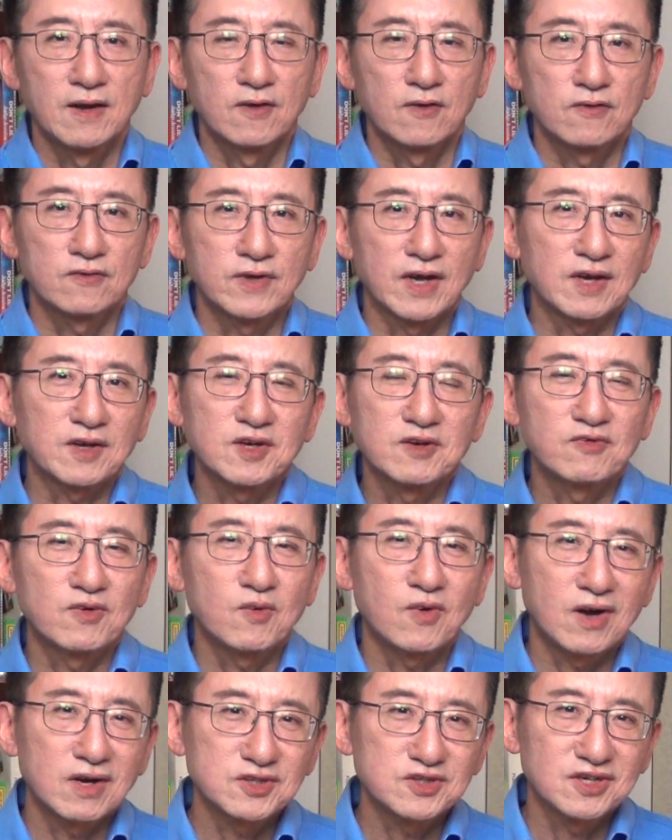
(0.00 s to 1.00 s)
Thank you for
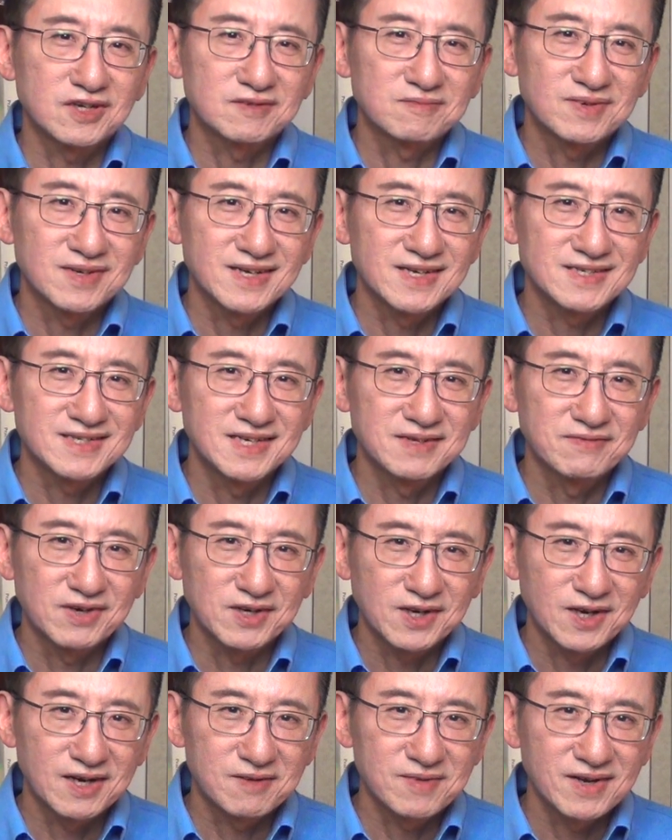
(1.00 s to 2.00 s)
watching. Please leave a
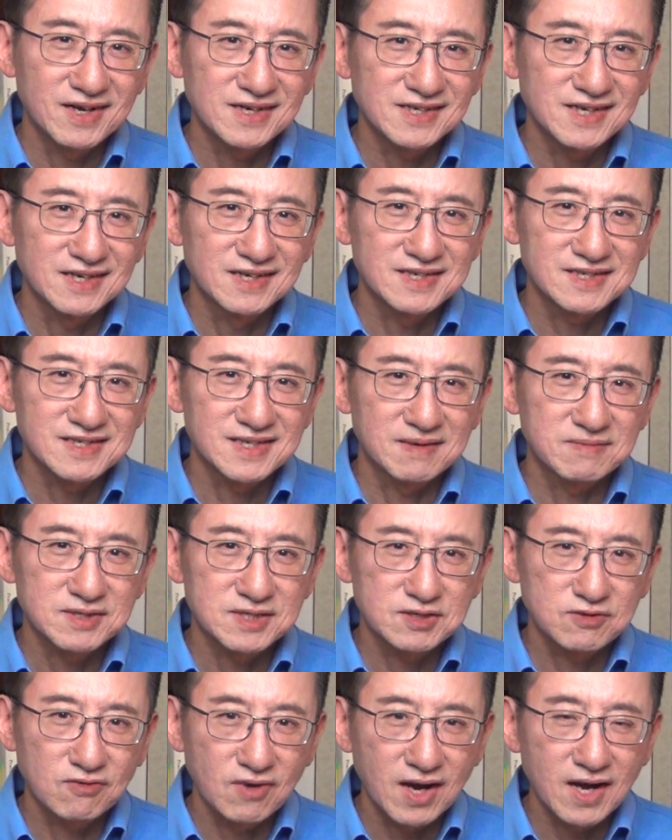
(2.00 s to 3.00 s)
comment and
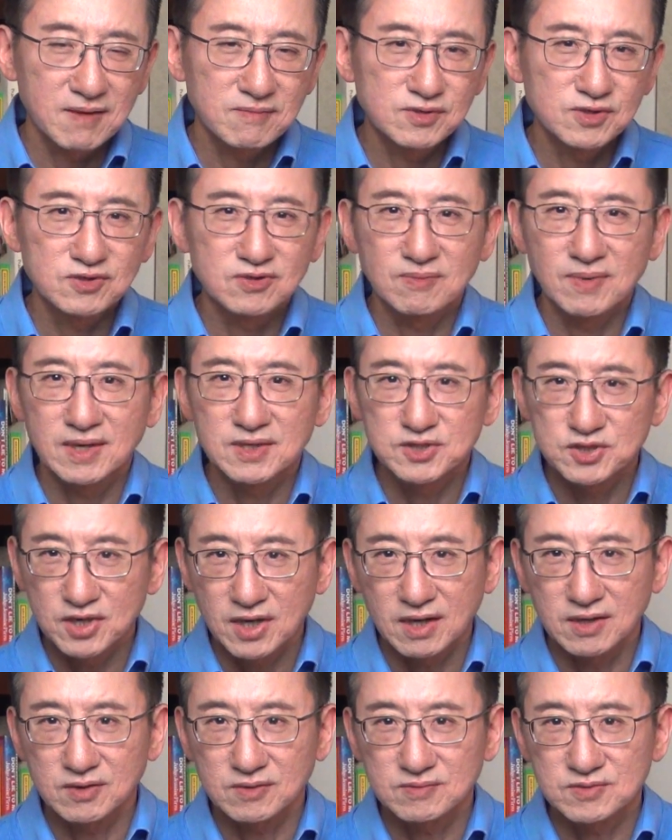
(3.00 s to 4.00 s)
subscribe to my
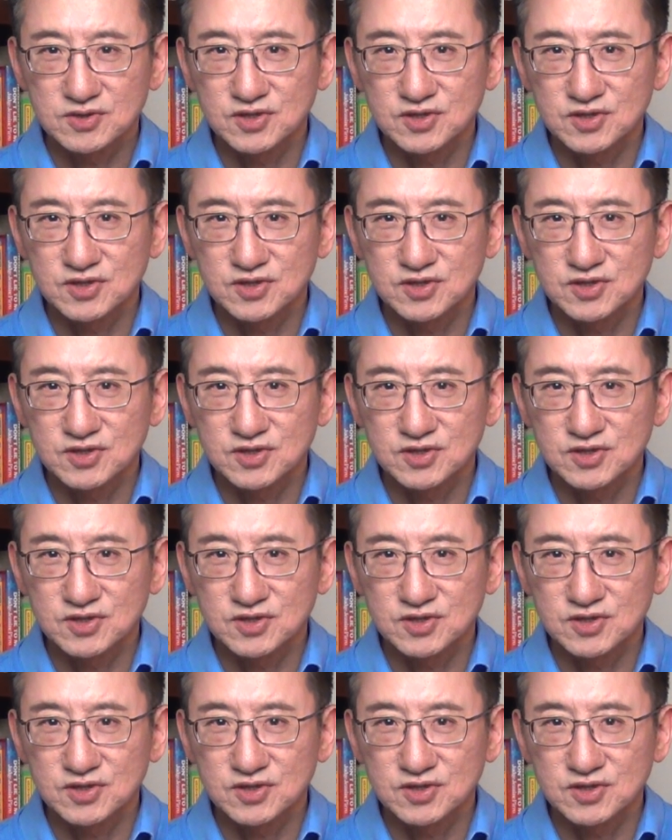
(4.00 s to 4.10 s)
channel.